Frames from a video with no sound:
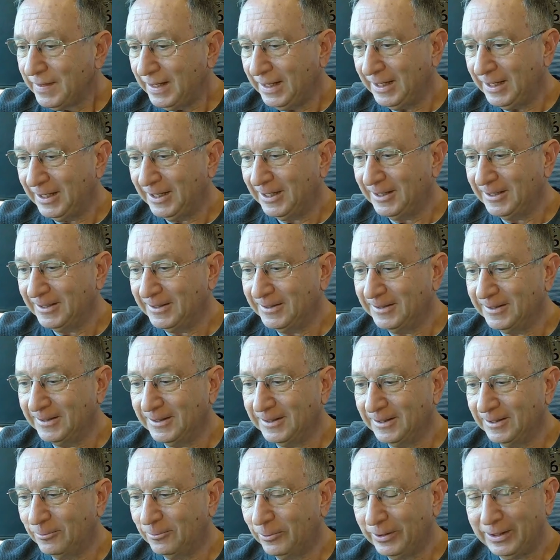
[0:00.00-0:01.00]
And
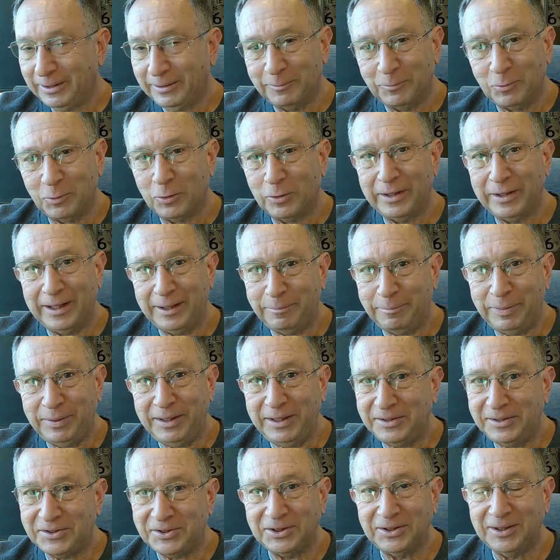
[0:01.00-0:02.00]
I want to get more of that
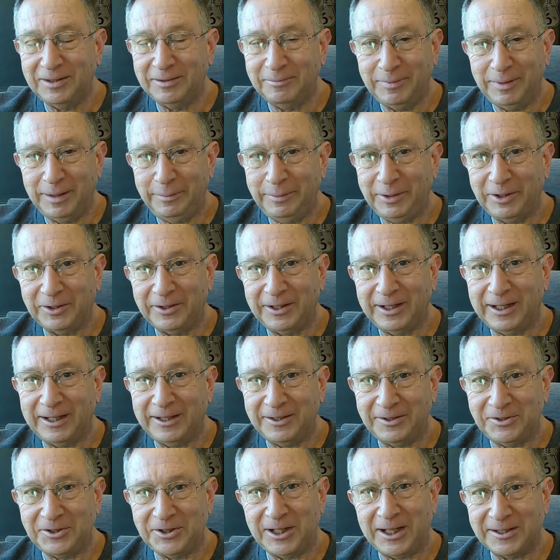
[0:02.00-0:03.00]
pizza and maybe go down
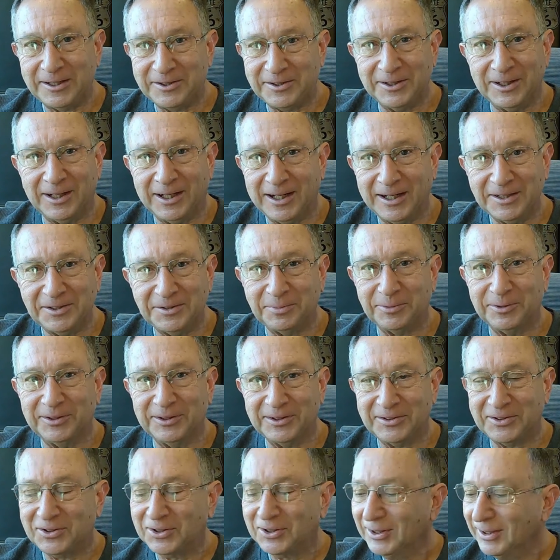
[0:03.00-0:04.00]
to Jackson Hot
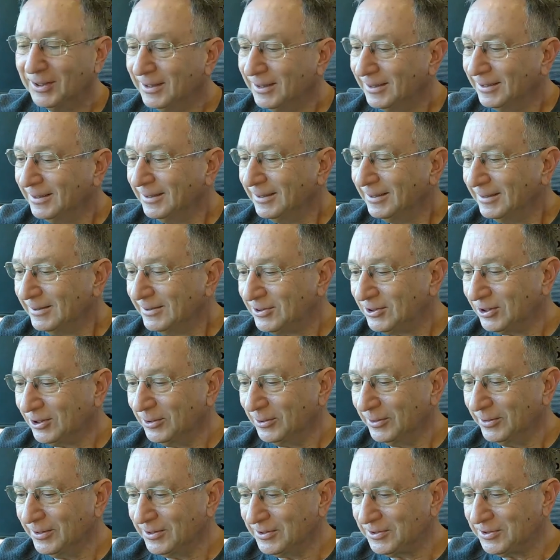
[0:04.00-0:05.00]
Springs.
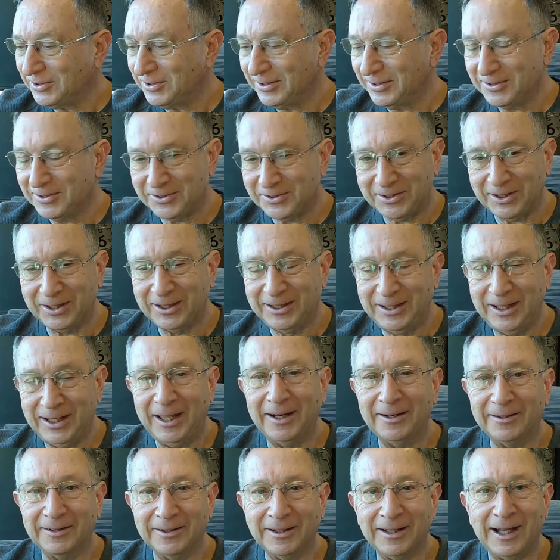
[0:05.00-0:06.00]
So there's
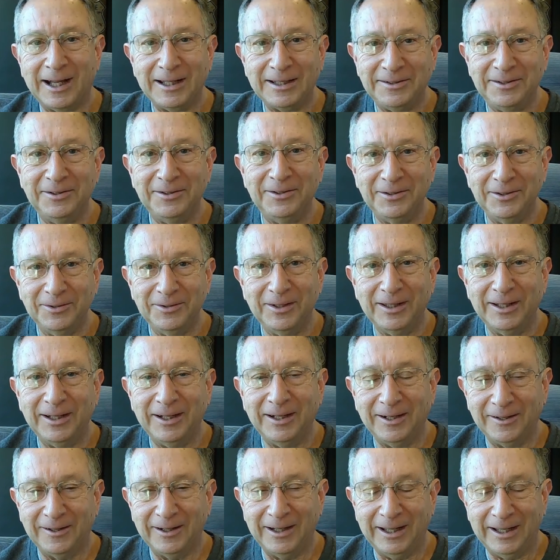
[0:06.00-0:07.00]
again, a lot to do
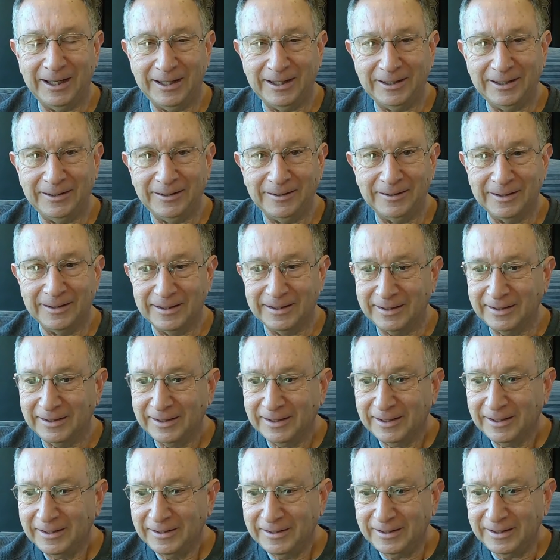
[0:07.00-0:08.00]
there. And the
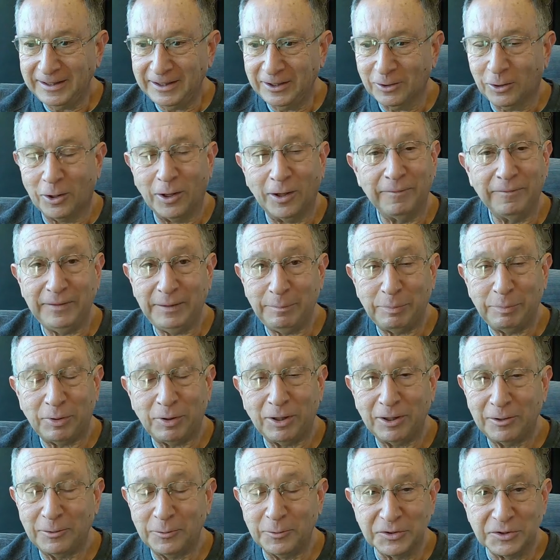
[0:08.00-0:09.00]
RV
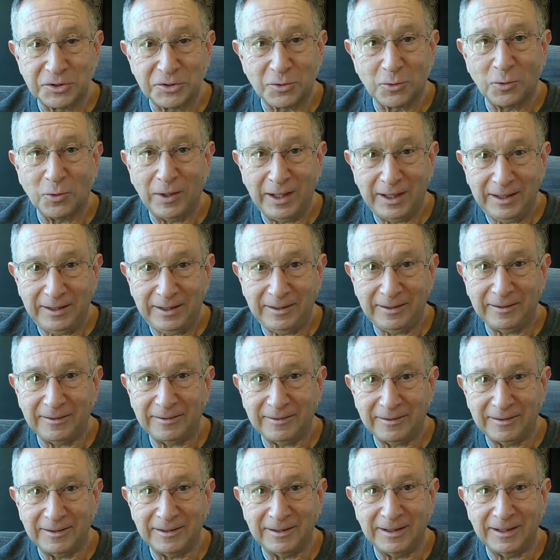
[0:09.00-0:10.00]
park was great.
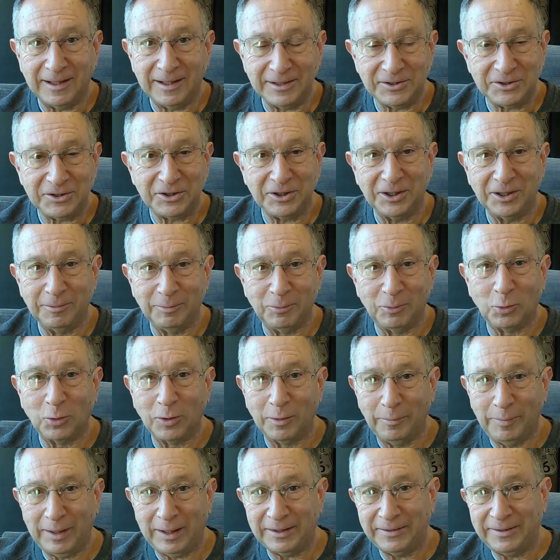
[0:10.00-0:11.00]
I share
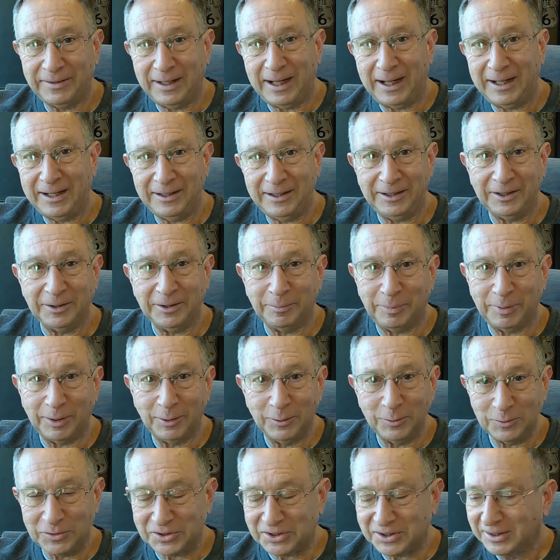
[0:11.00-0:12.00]
more about that in the
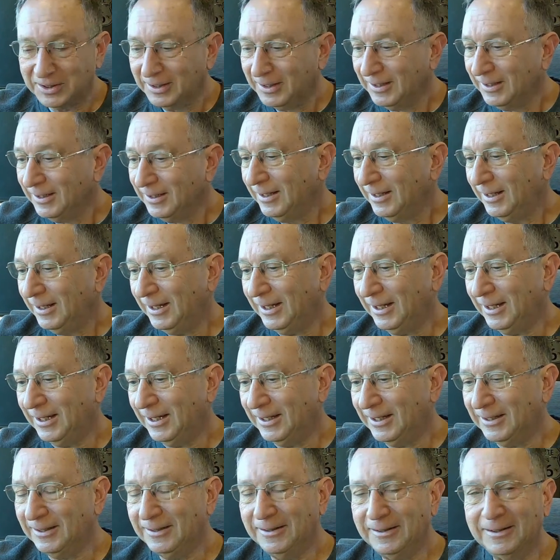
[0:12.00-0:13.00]
post.
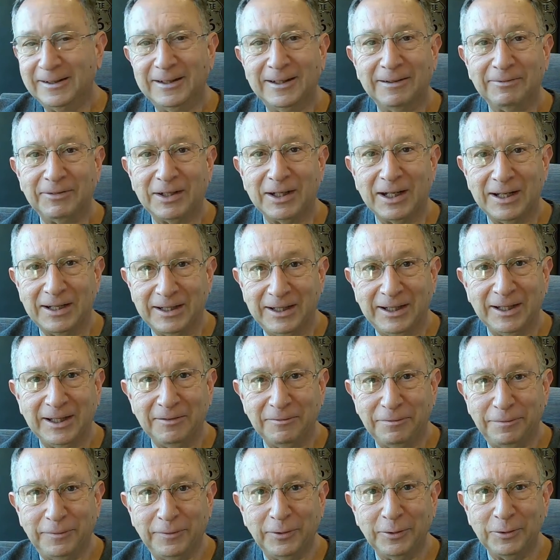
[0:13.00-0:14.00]
And I've got,
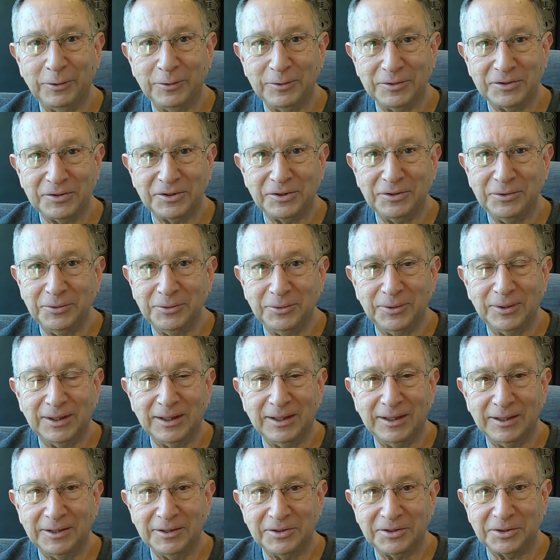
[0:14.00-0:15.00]
again, photos
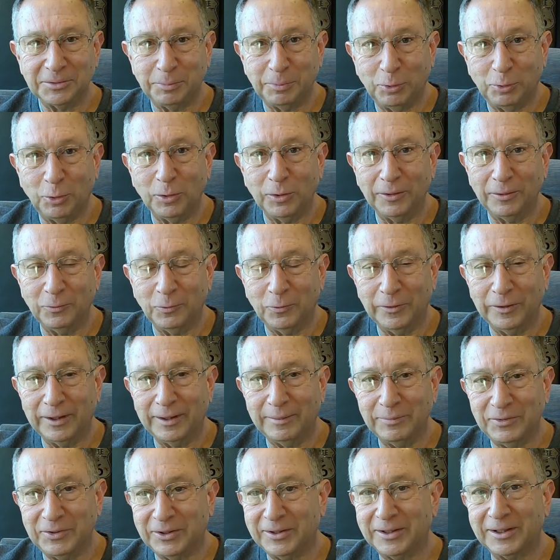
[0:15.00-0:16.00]
to support what
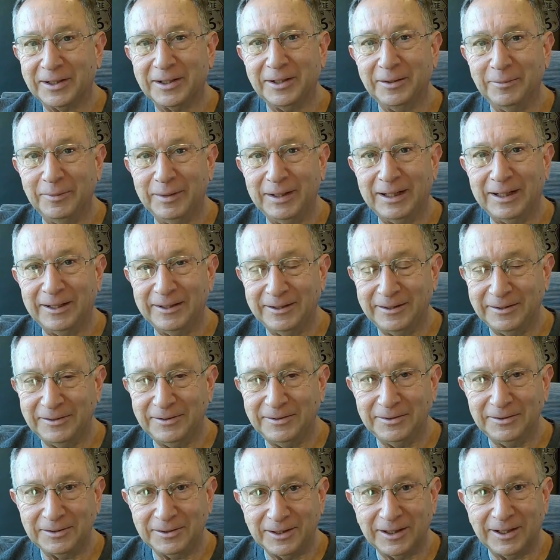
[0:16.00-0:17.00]
I'm talking about and
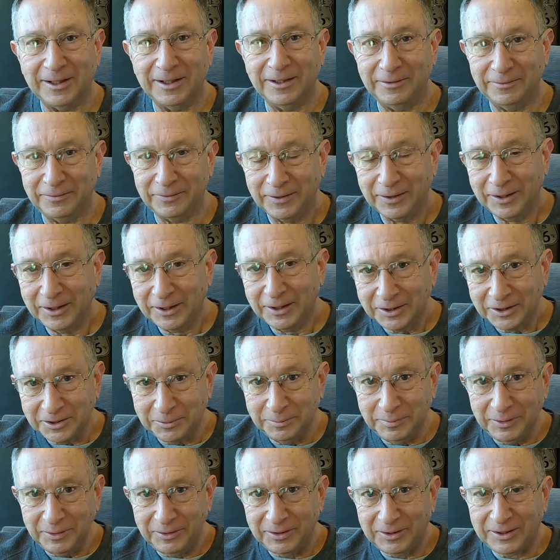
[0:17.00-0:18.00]
to kind of
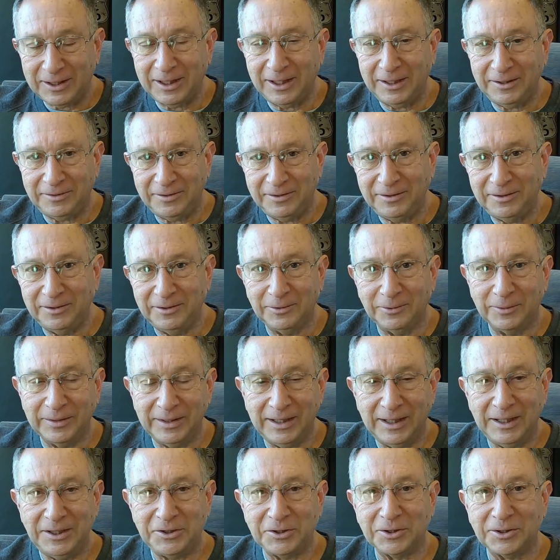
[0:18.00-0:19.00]
communicate to you the
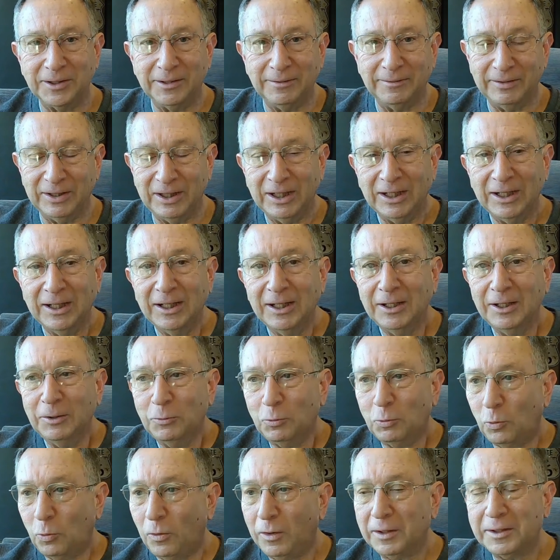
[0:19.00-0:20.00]
nature of it.
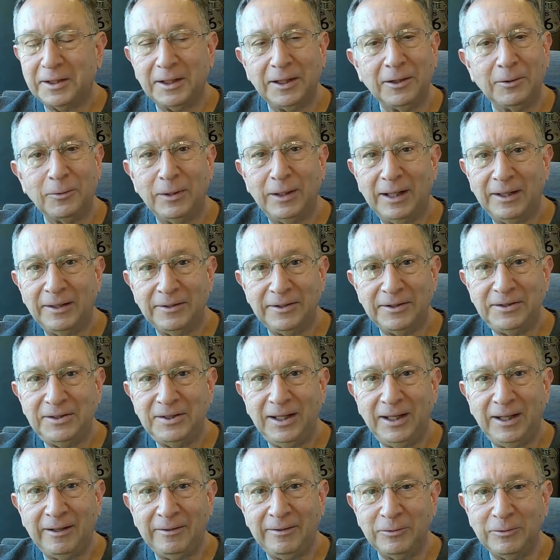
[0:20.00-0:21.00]
Walking around the
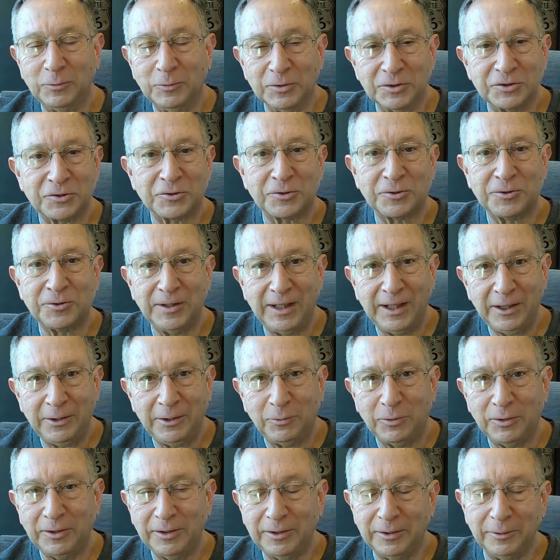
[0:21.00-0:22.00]
town, it was
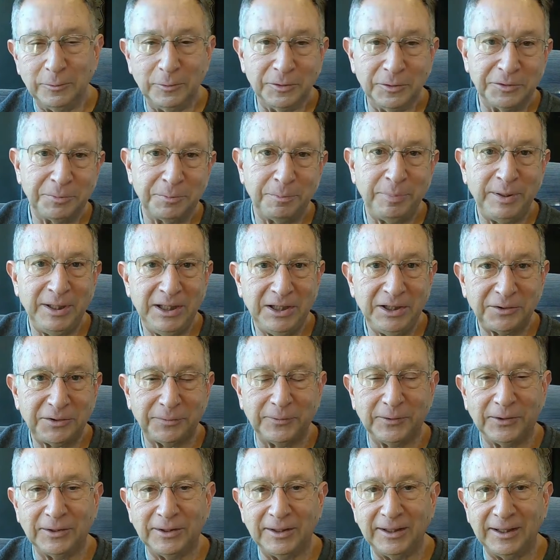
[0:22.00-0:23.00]
tranquil. It was
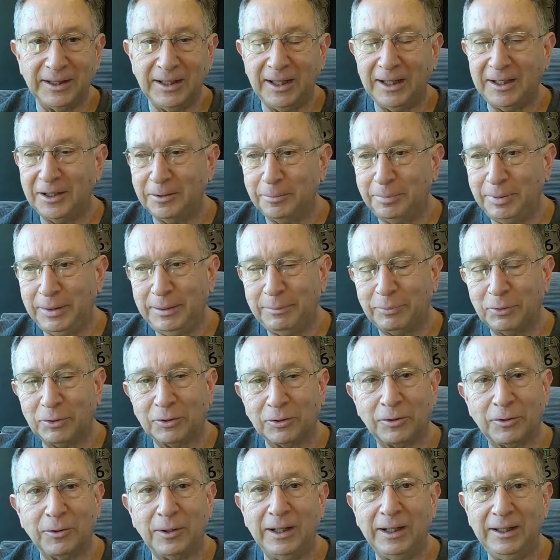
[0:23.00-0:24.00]
peaceful. Again, the people
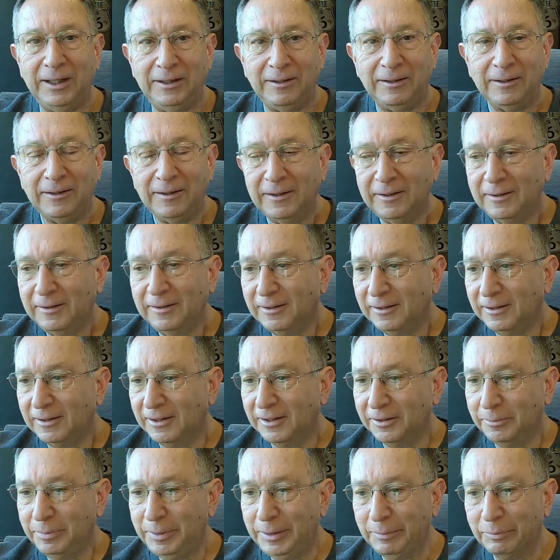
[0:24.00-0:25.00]
were great.
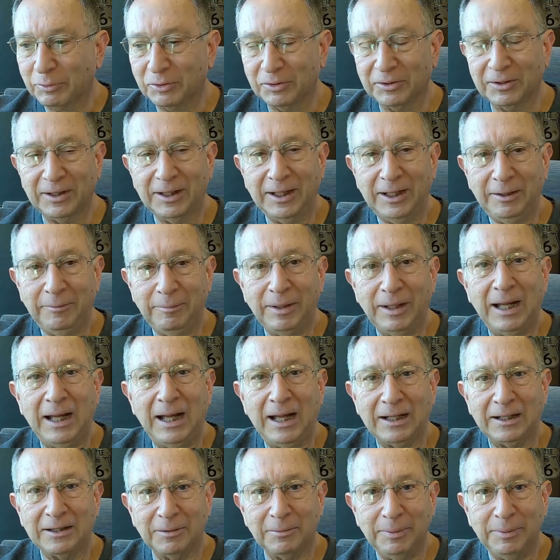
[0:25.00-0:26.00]
The people were laid
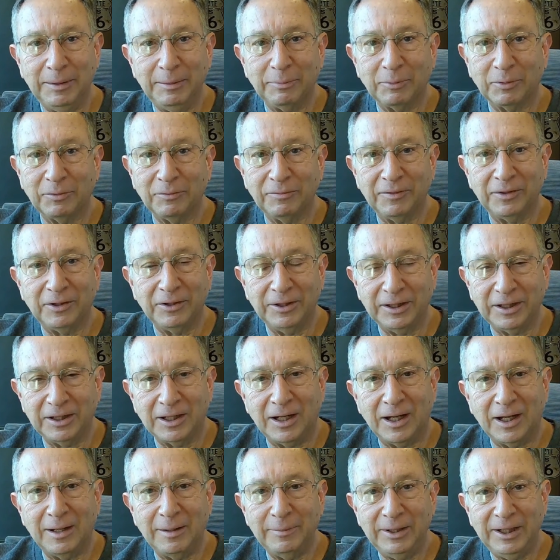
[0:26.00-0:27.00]
back. The people were very
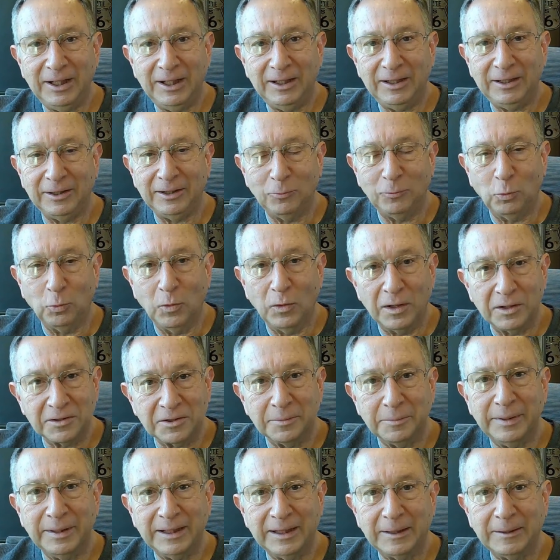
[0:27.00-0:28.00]
accommodating and
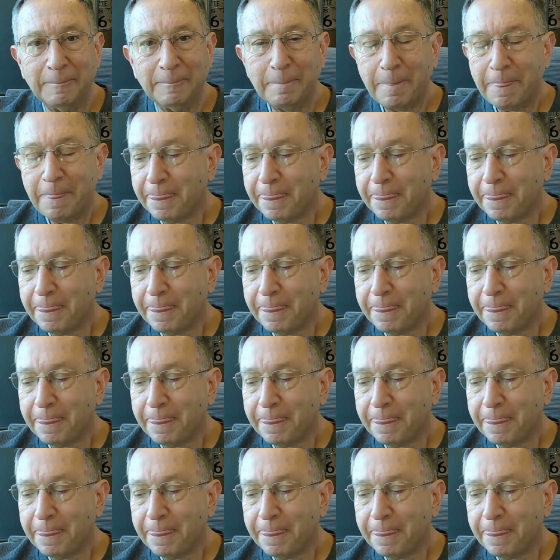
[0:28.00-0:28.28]
welcoming.